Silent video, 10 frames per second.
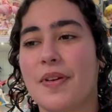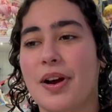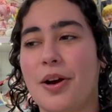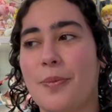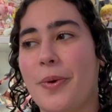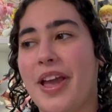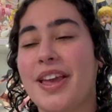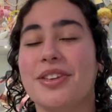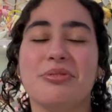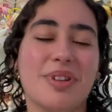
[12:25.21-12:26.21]
uh, way
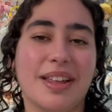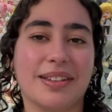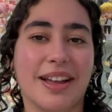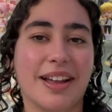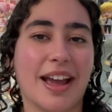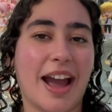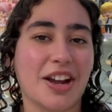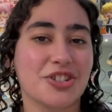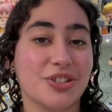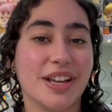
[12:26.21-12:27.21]
you can like
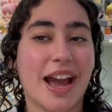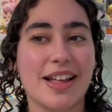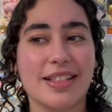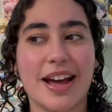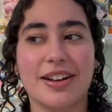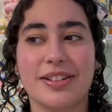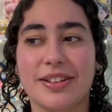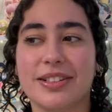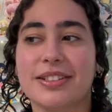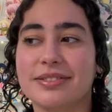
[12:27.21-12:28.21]
actually add that in
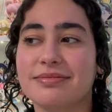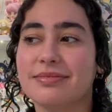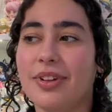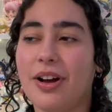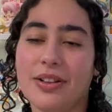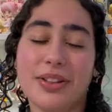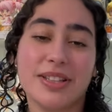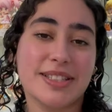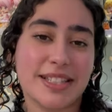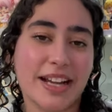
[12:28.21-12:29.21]
the on the
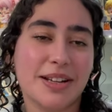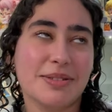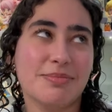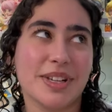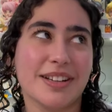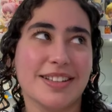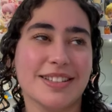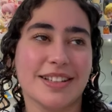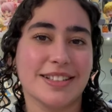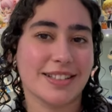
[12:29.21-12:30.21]
site because
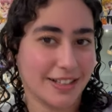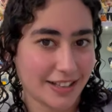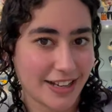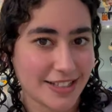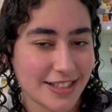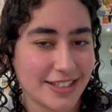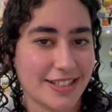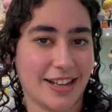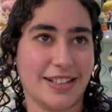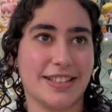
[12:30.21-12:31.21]
it's unlicensed,
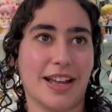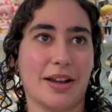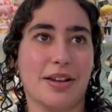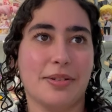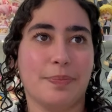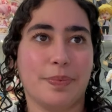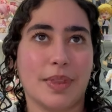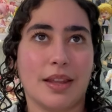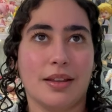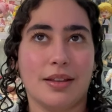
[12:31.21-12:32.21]
and it's like,
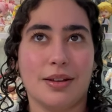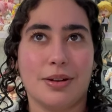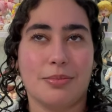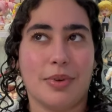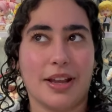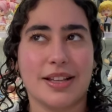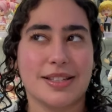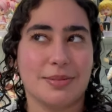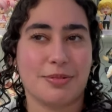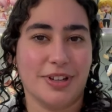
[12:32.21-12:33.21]
I guess
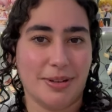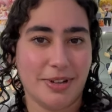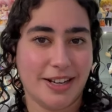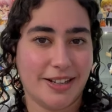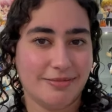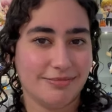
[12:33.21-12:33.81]
it's prohibited